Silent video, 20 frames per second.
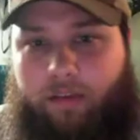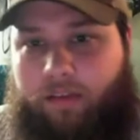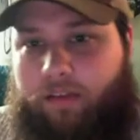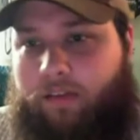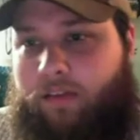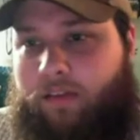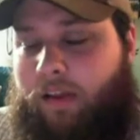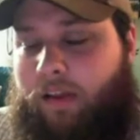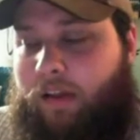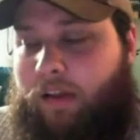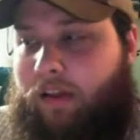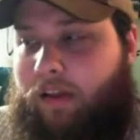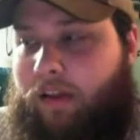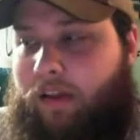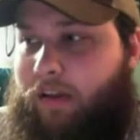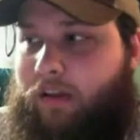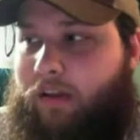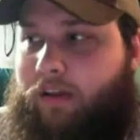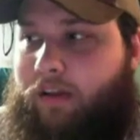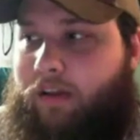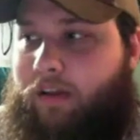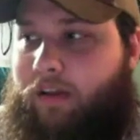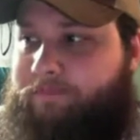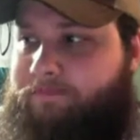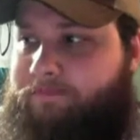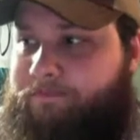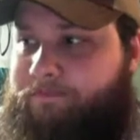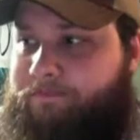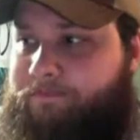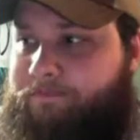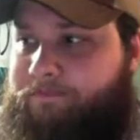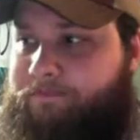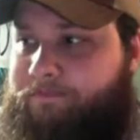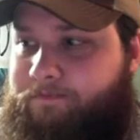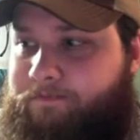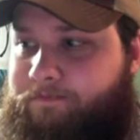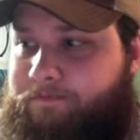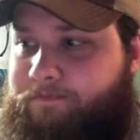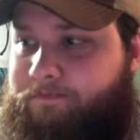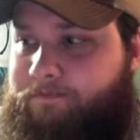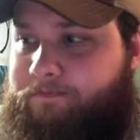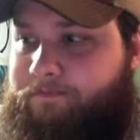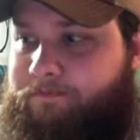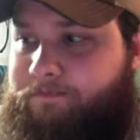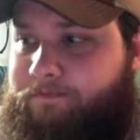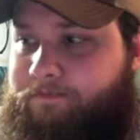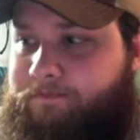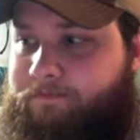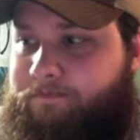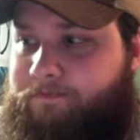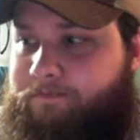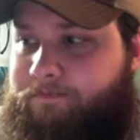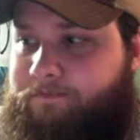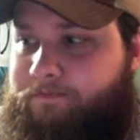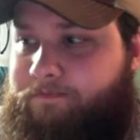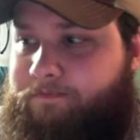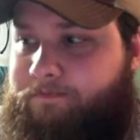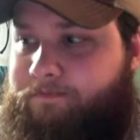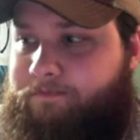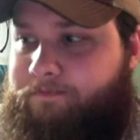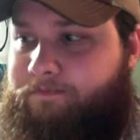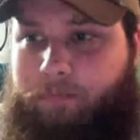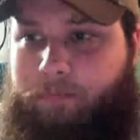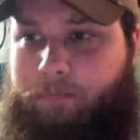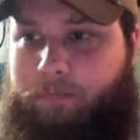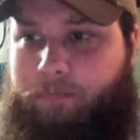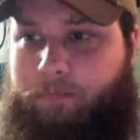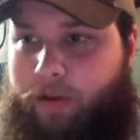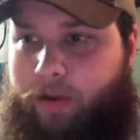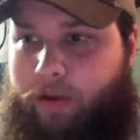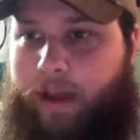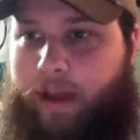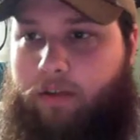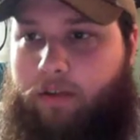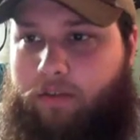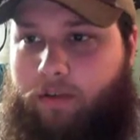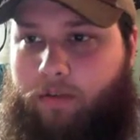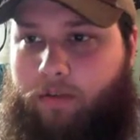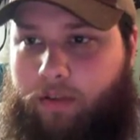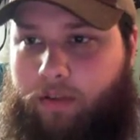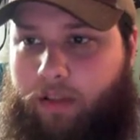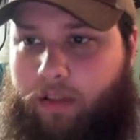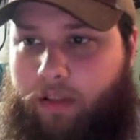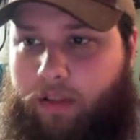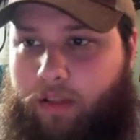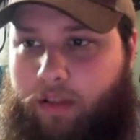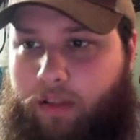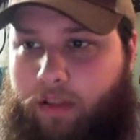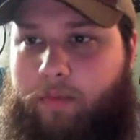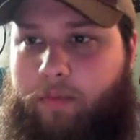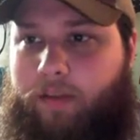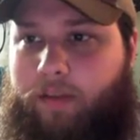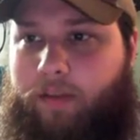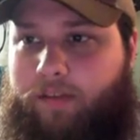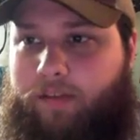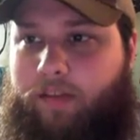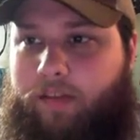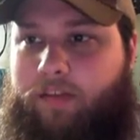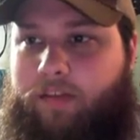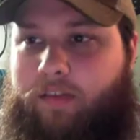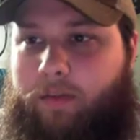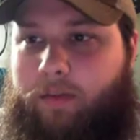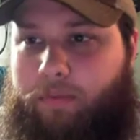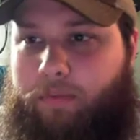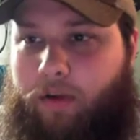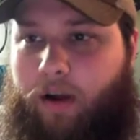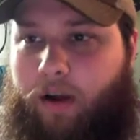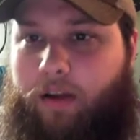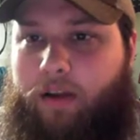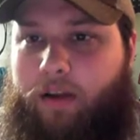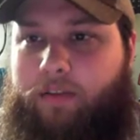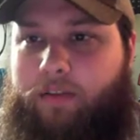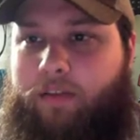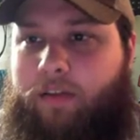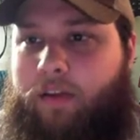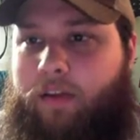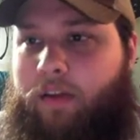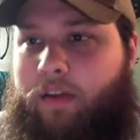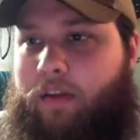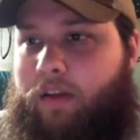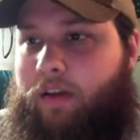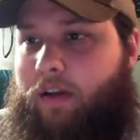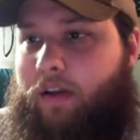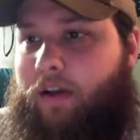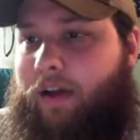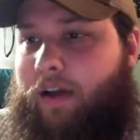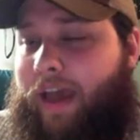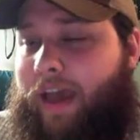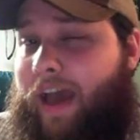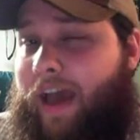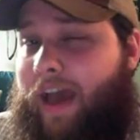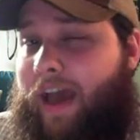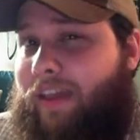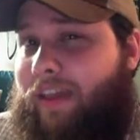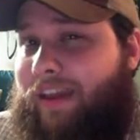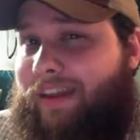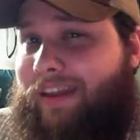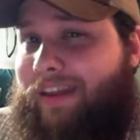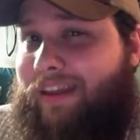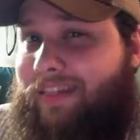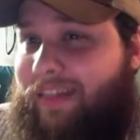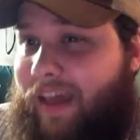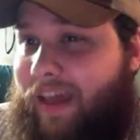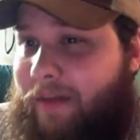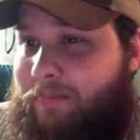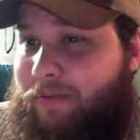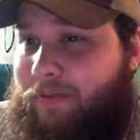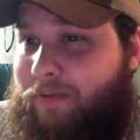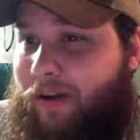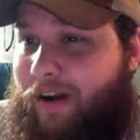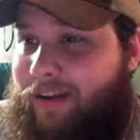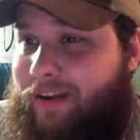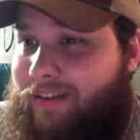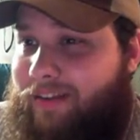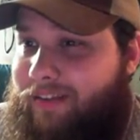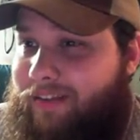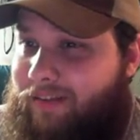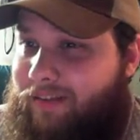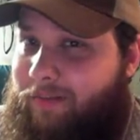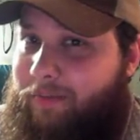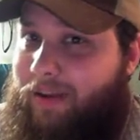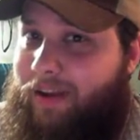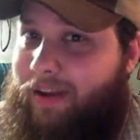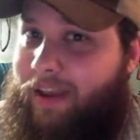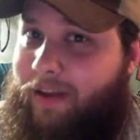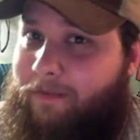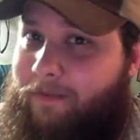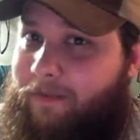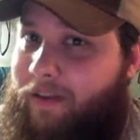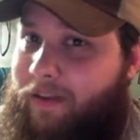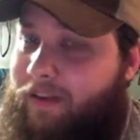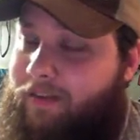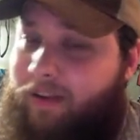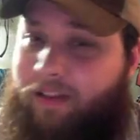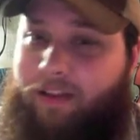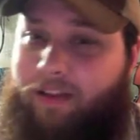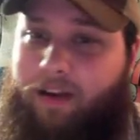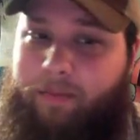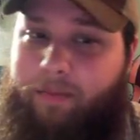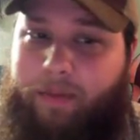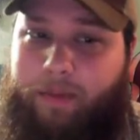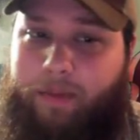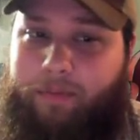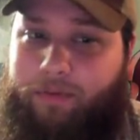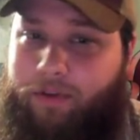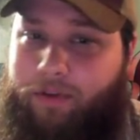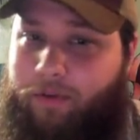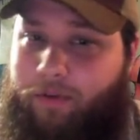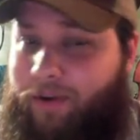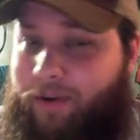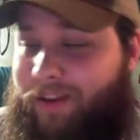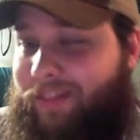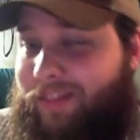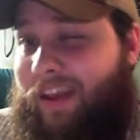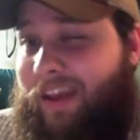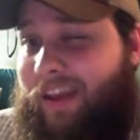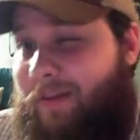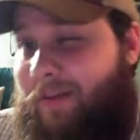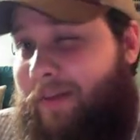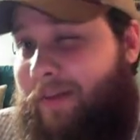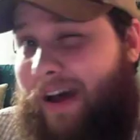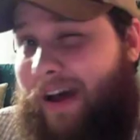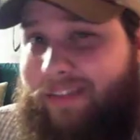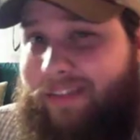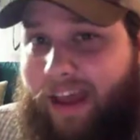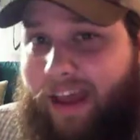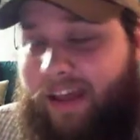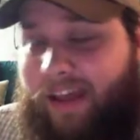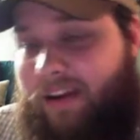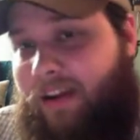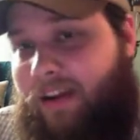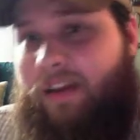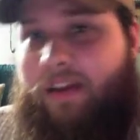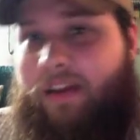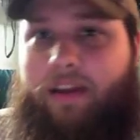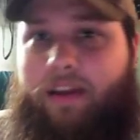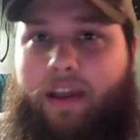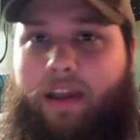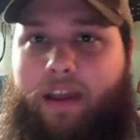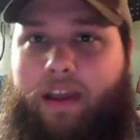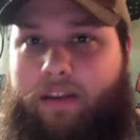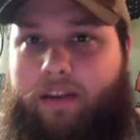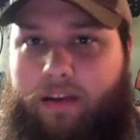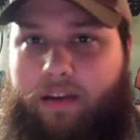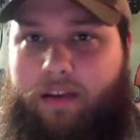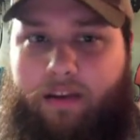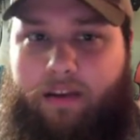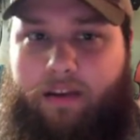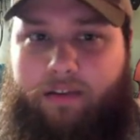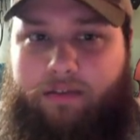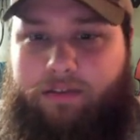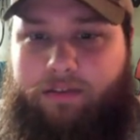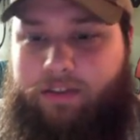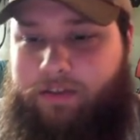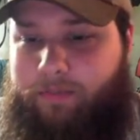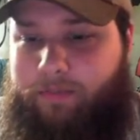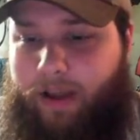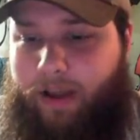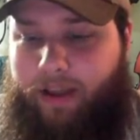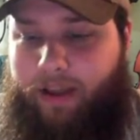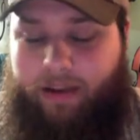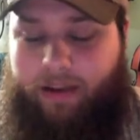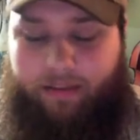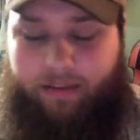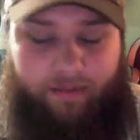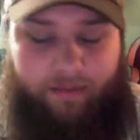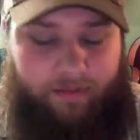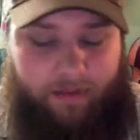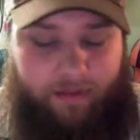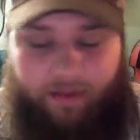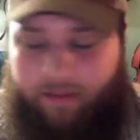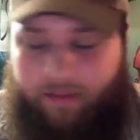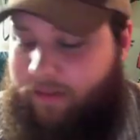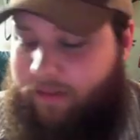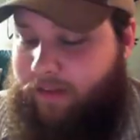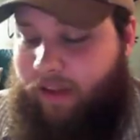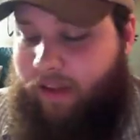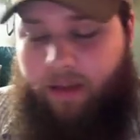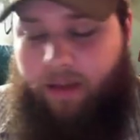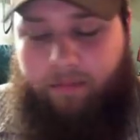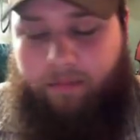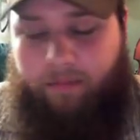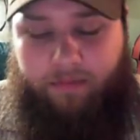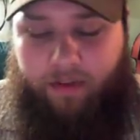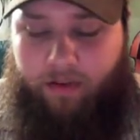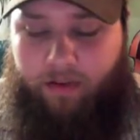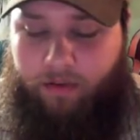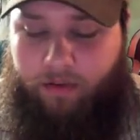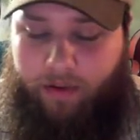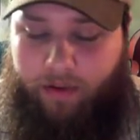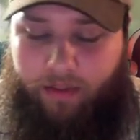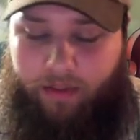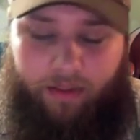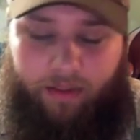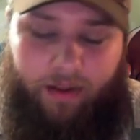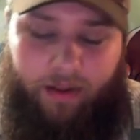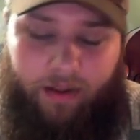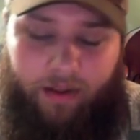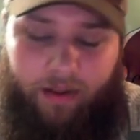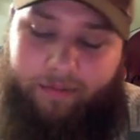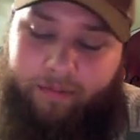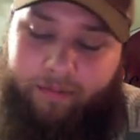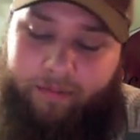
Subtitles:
reasons. They put out a reliable, consistent product. How they get that product is a bit iffy. A lot of people don't want to think about that, and just buy it. It's the same deal with